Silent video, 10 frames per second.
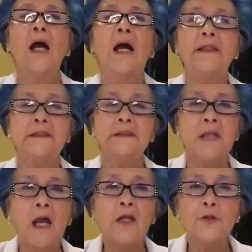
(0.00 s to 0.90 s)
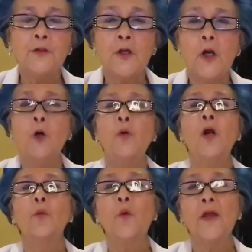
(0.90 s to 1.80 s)
I did not know
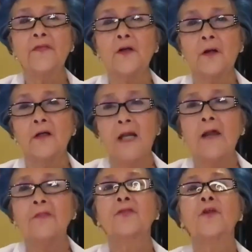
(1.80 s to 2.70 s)
whether or not